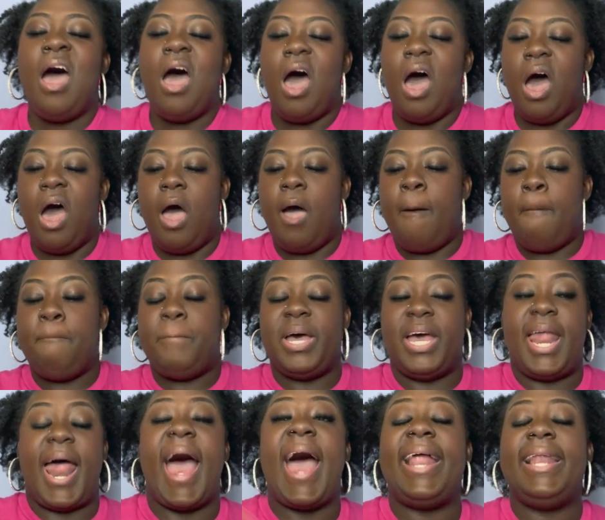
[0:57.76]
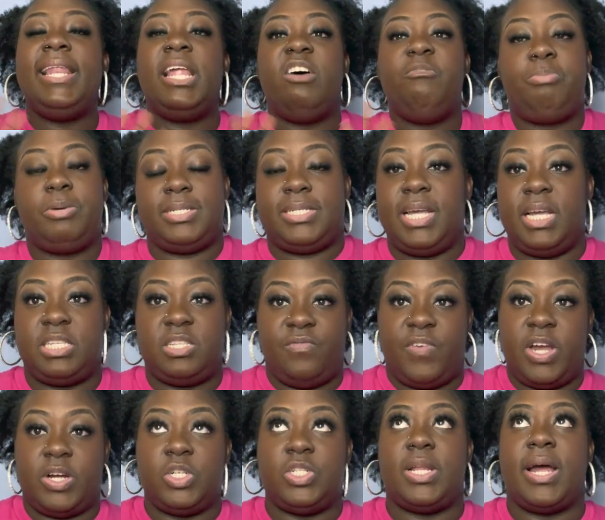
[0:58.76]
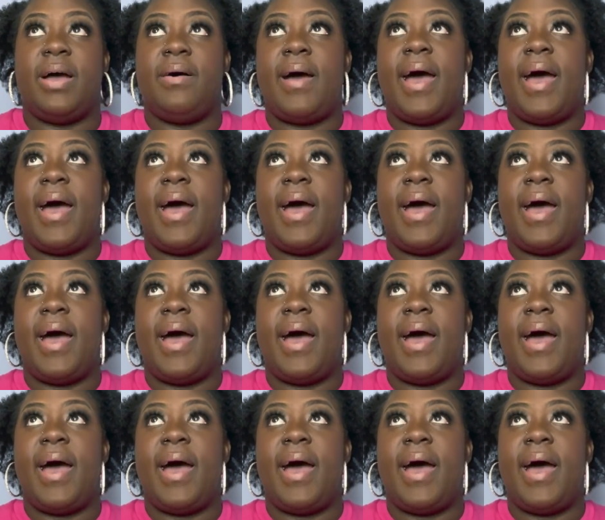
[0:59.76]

Um, but I love protective hairstyle.